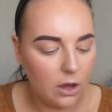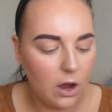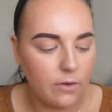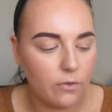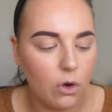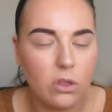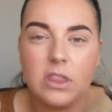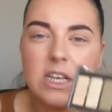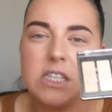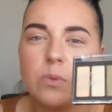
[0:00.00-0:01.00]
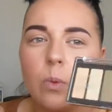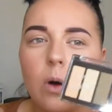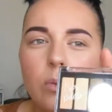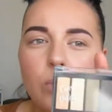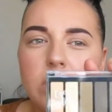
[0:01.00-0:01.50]
I've got this
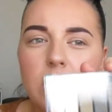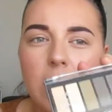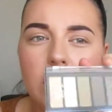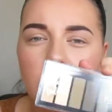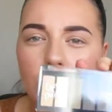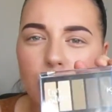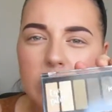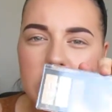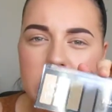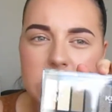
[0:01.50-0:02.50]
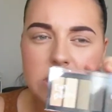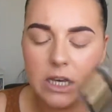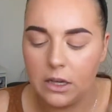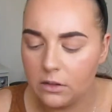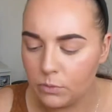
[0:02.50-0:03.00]
one with like greens
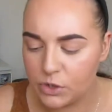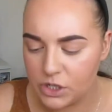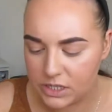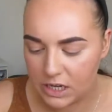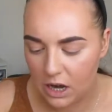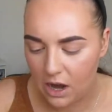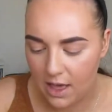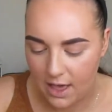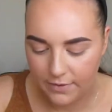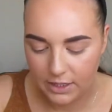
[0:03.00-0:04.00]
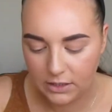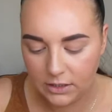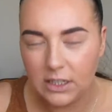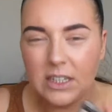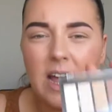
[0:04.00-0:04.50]
in, which is lovely, and
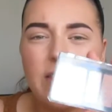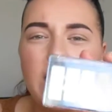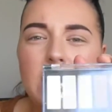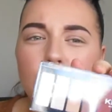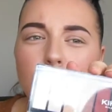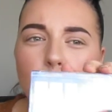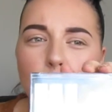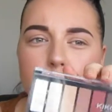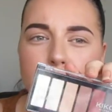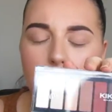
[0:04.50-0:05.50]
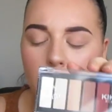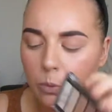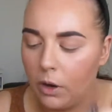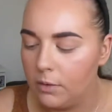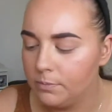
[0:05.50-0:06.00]
then like a more warm tone
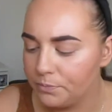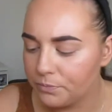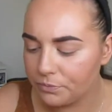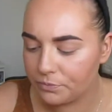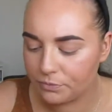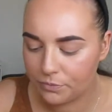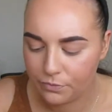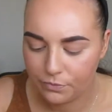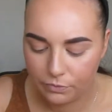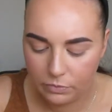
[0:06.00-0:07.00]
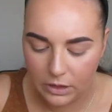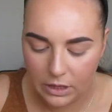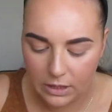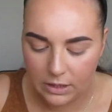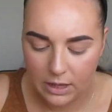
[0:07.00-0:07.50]
one.
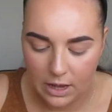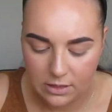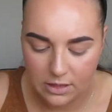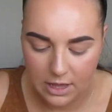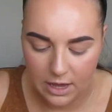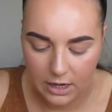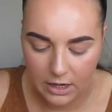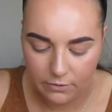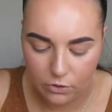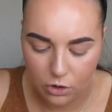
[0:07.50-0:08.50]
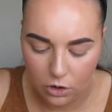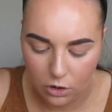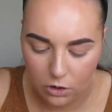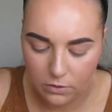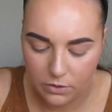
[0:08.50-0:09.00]
And then I've
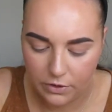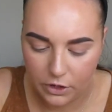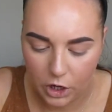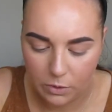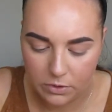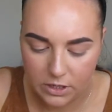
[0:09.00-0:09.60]
got, if I can open